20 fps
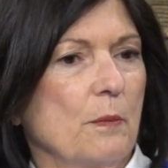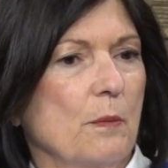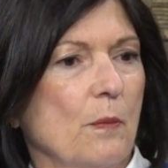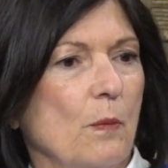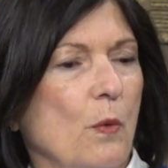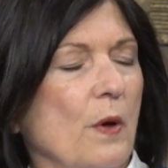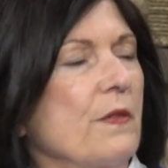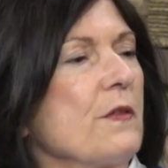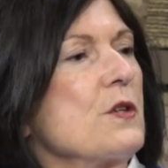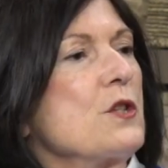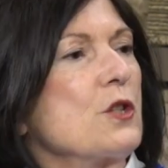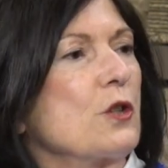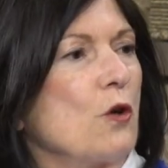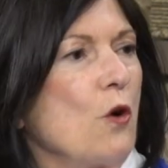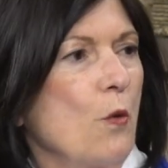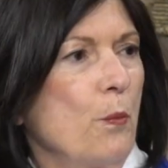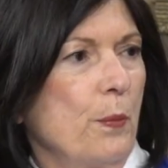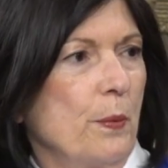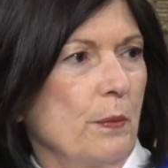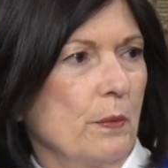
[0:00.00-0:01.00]
what the
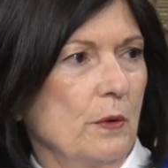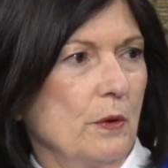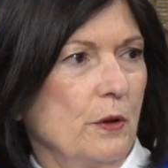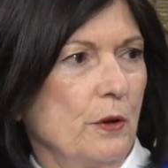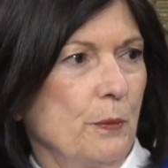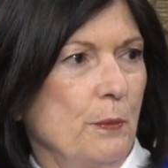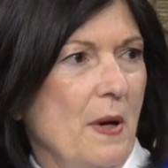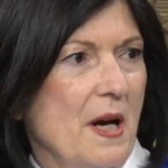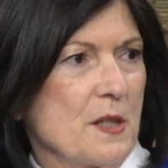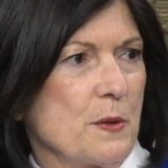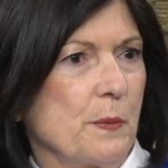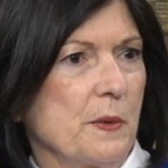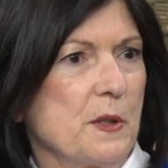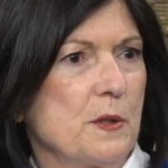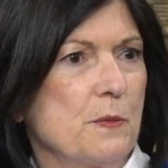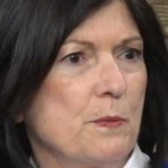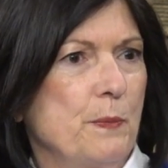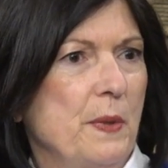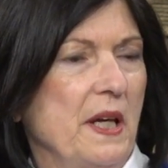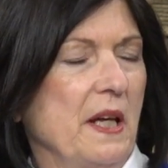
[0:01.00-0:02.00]
scope could possibly
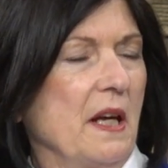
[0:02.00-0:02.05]
be?